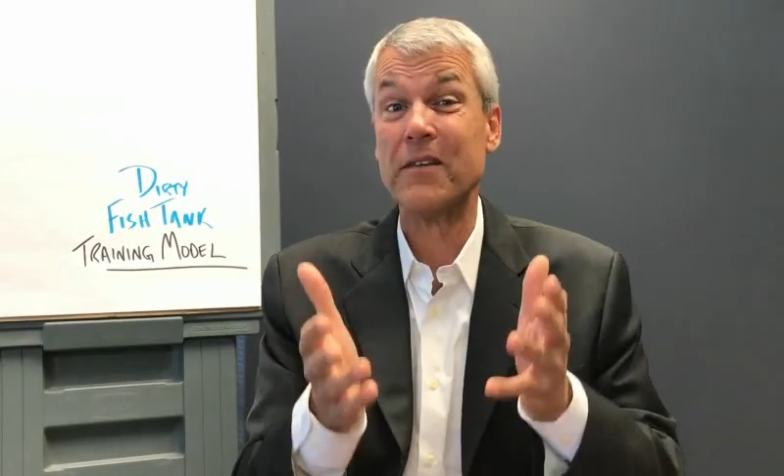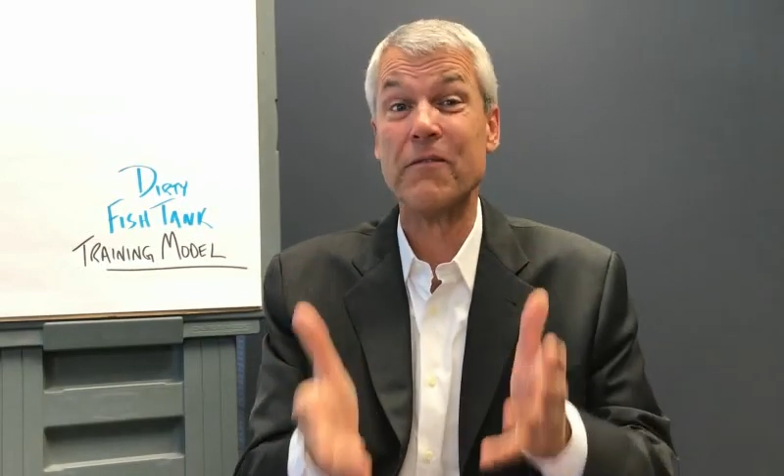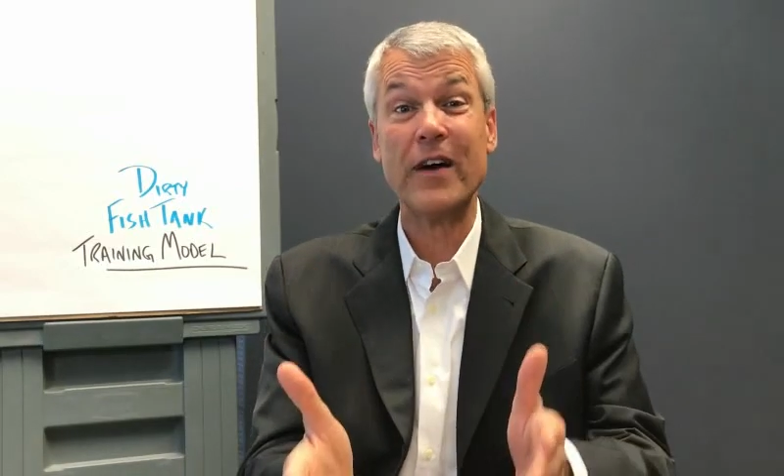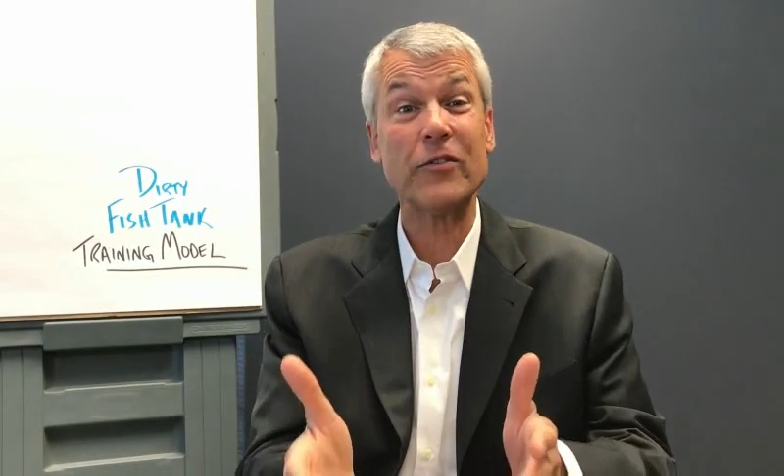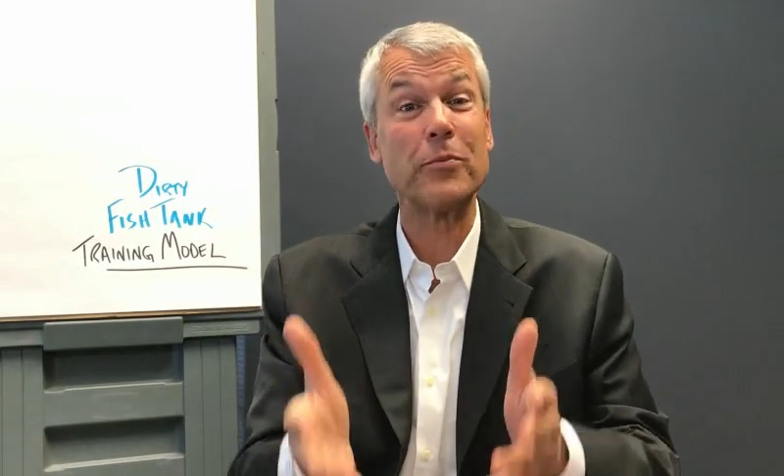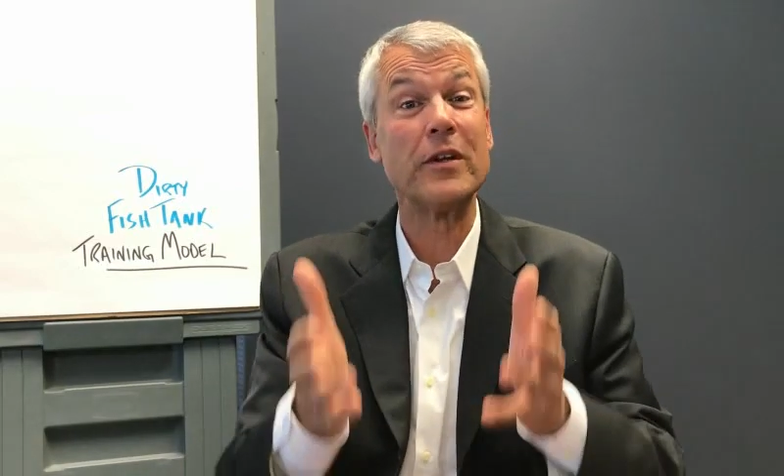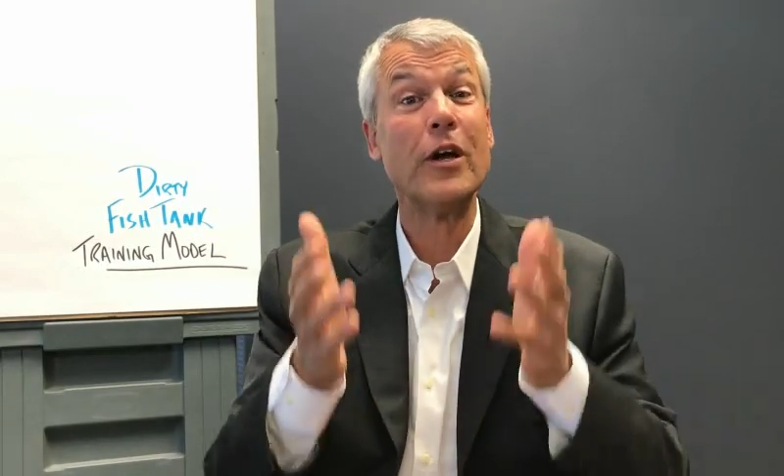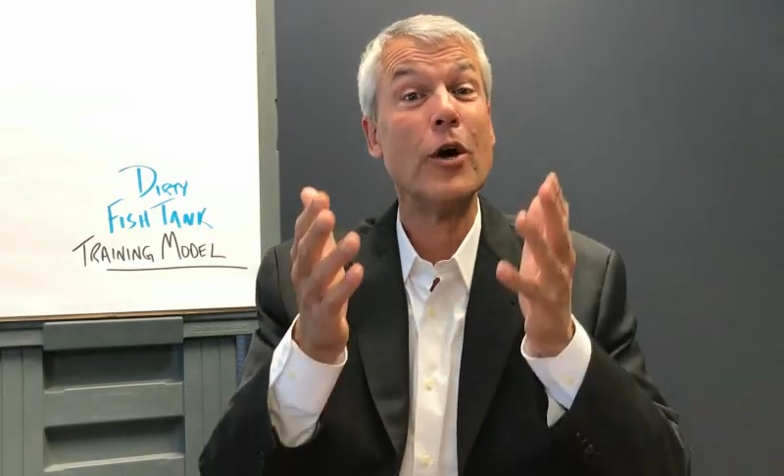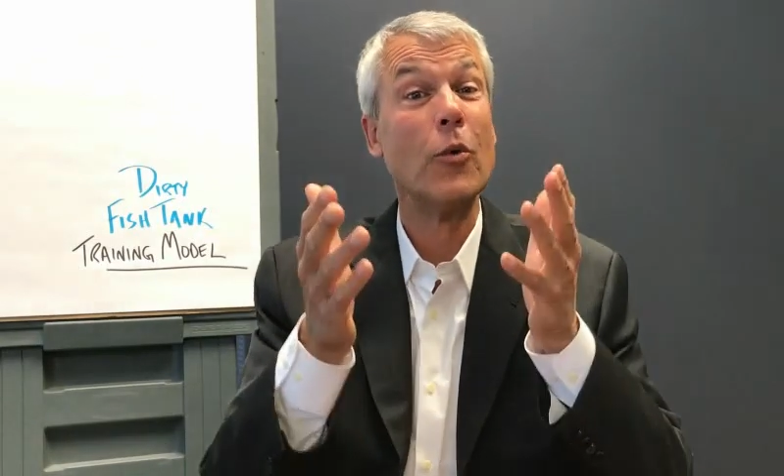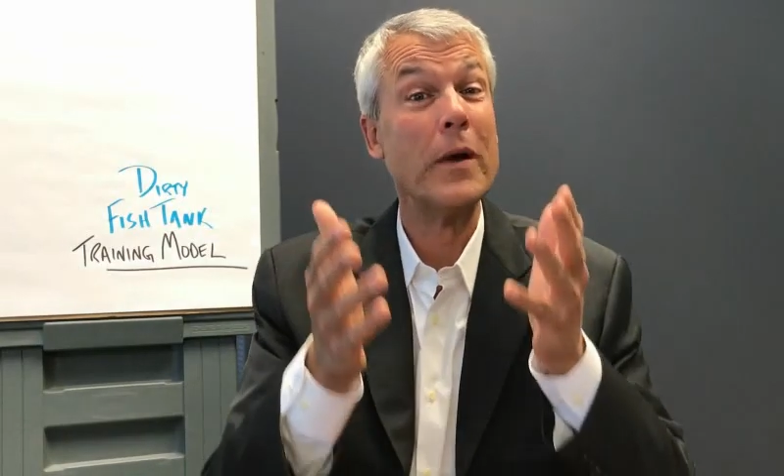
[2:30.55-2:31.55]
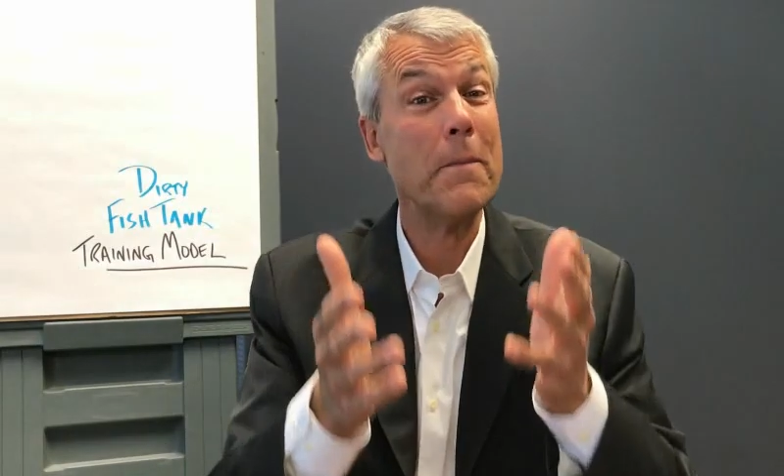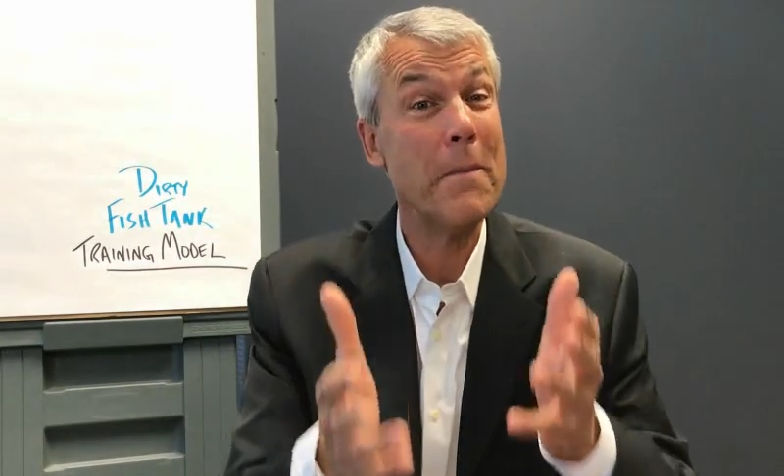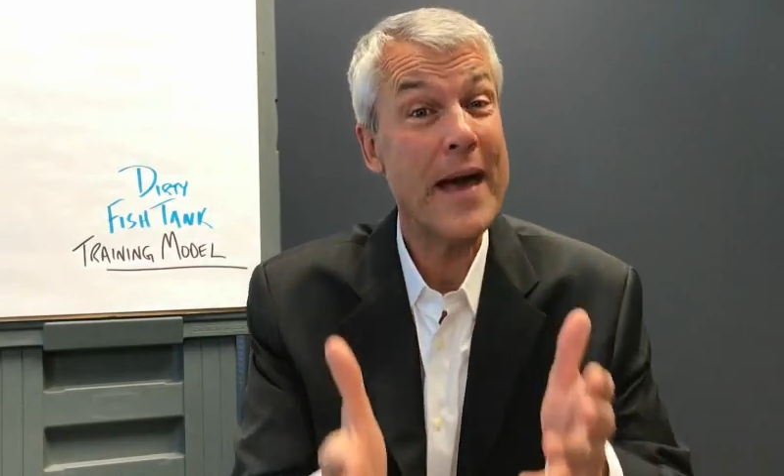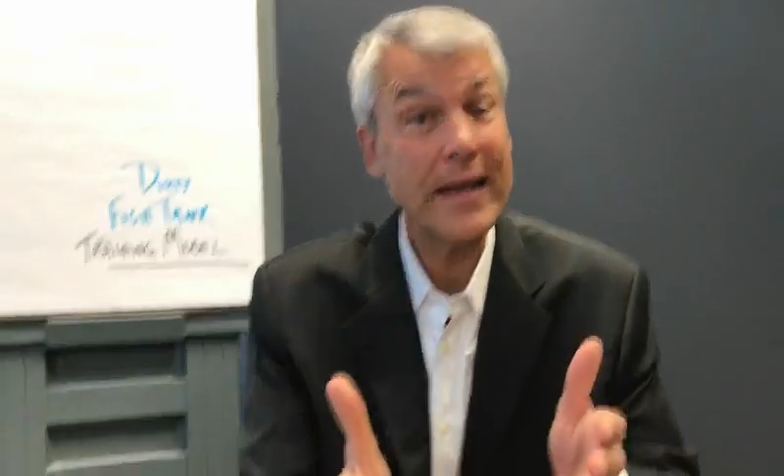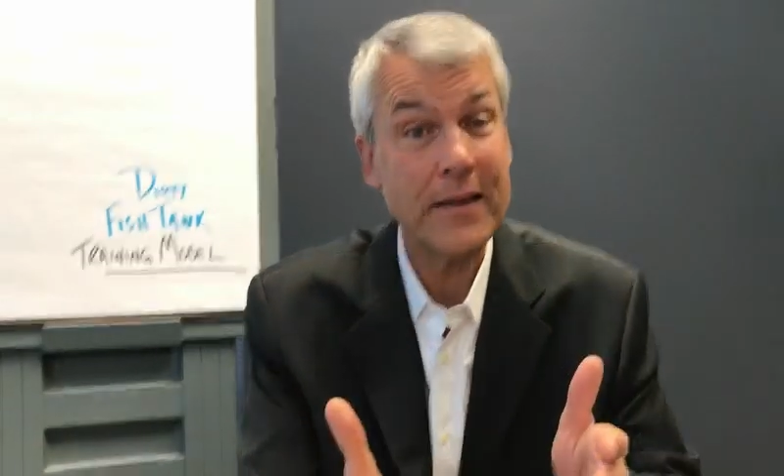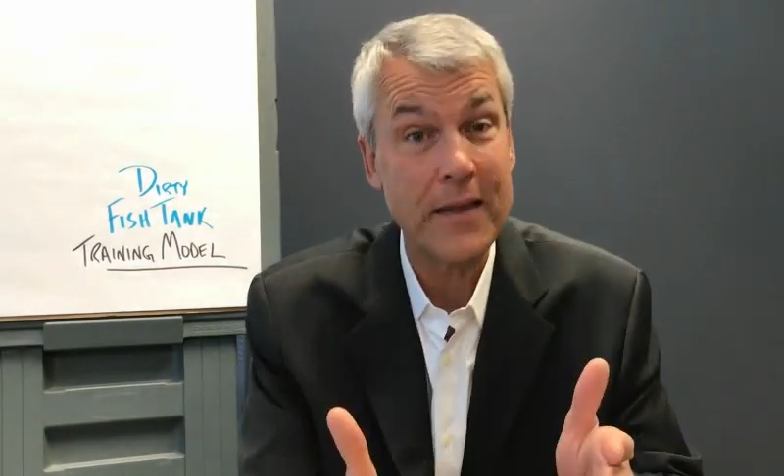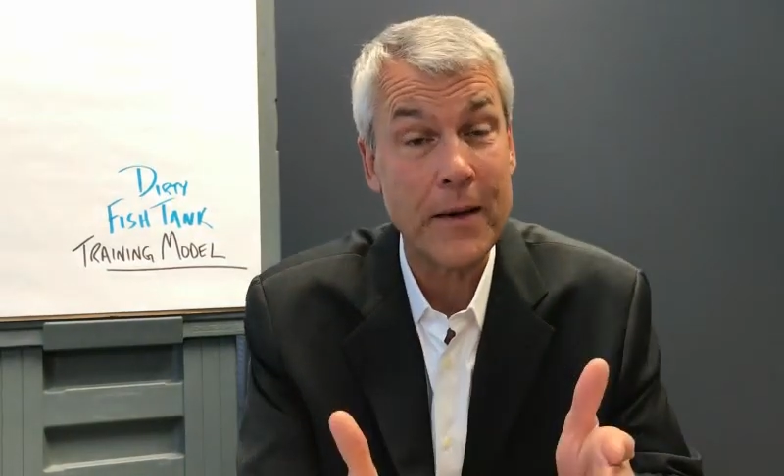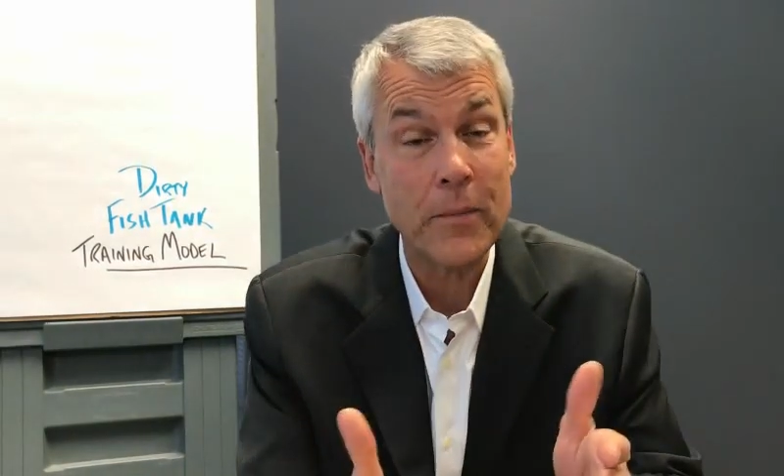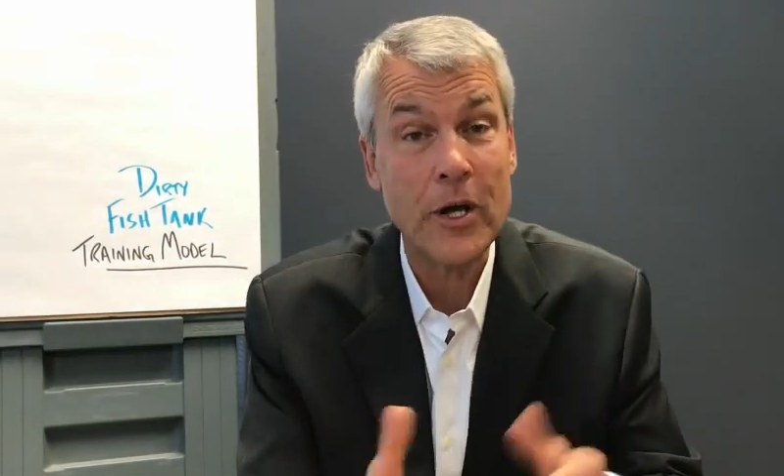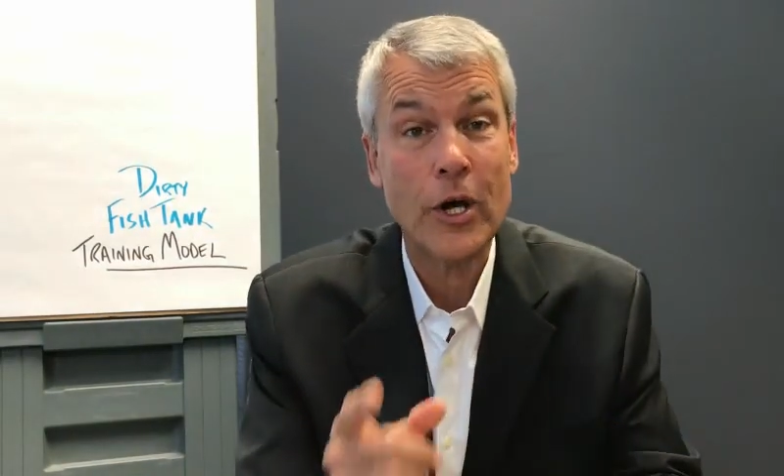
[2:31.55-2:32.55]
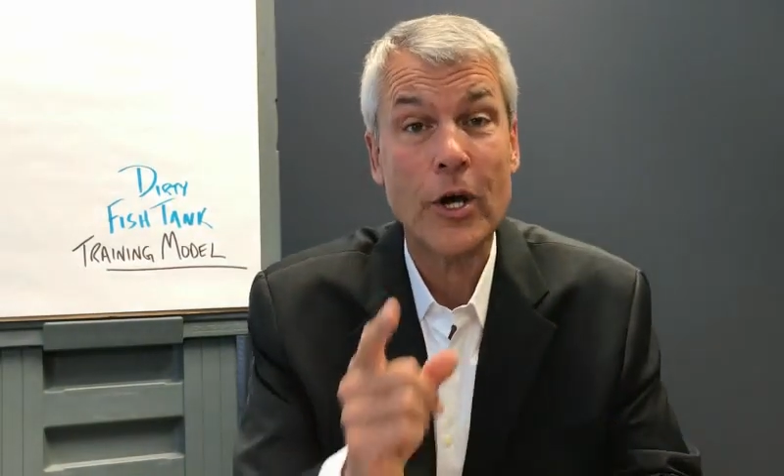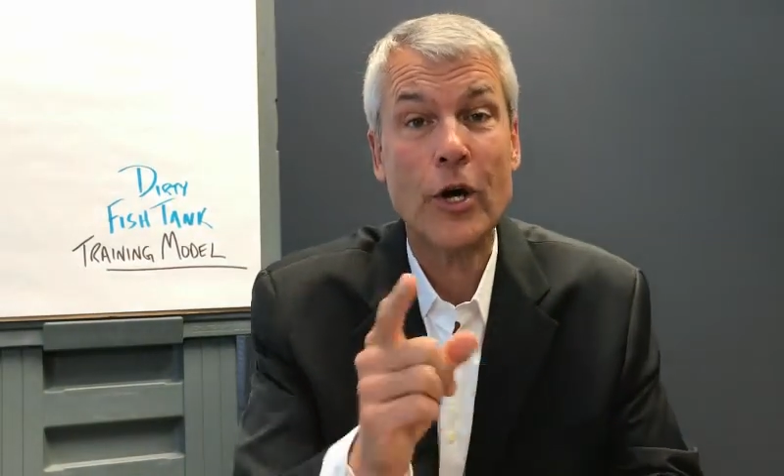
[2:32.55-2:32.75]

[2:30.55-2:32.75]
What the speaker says: investment we made in them,